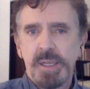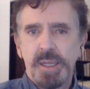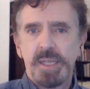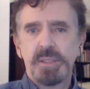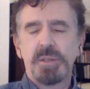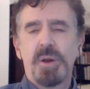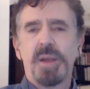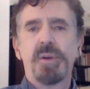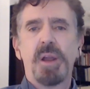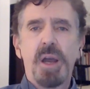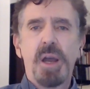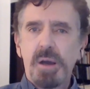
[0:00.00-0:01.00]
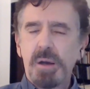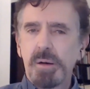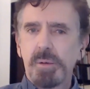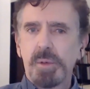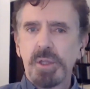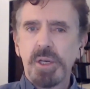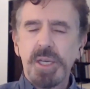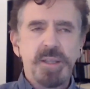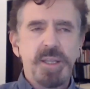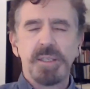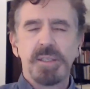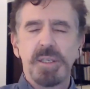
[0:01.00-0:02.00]
And so I thought, oh, well, look at
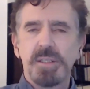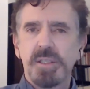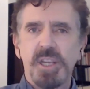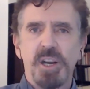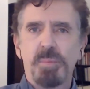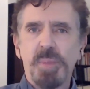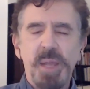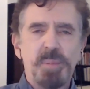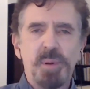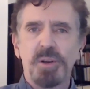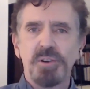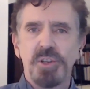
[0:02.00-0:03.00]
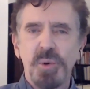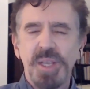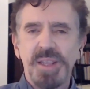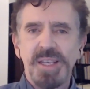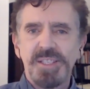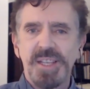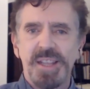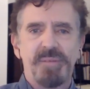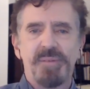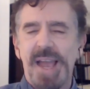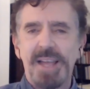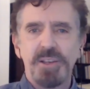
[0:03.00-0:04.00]
this. This, you know, people are doing this, and they
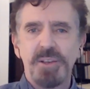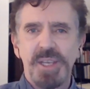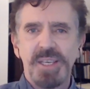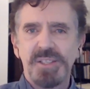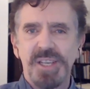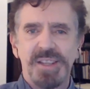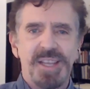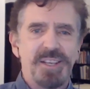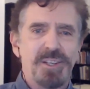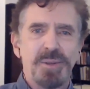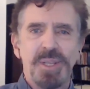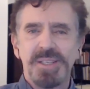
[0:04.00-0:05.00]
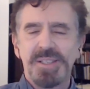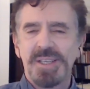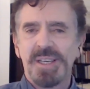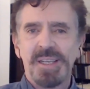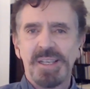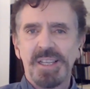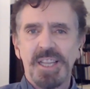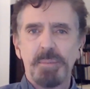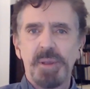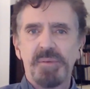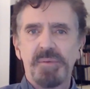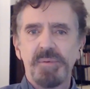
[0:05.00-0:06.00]
value this, and they do this. Let
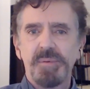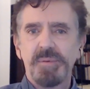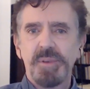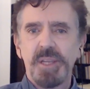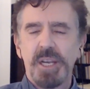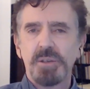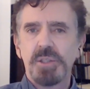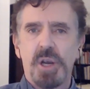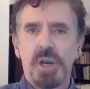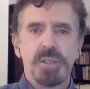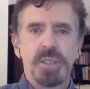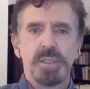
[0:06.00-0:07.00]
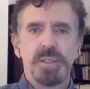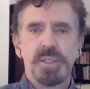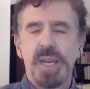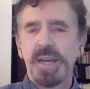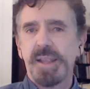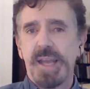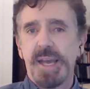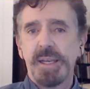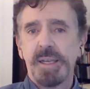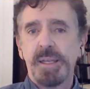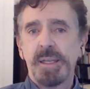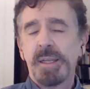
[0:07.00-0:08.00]
me, you know, start to study that.
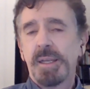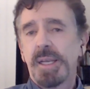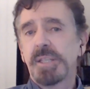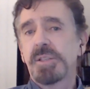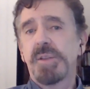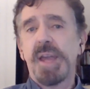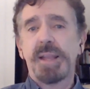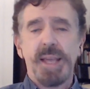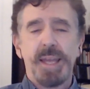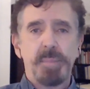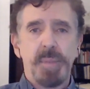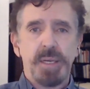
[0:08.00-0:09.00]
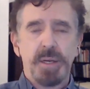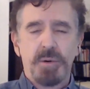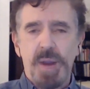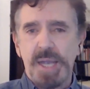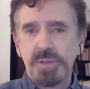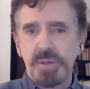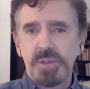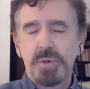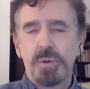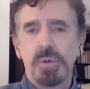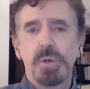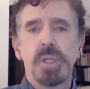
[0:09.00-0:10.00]
And so that led me to graduate
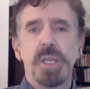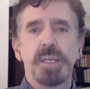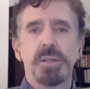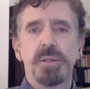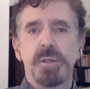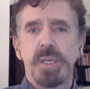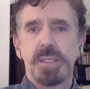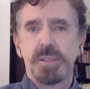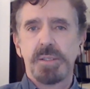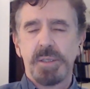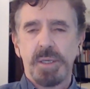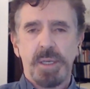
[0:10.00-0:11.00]
school and to this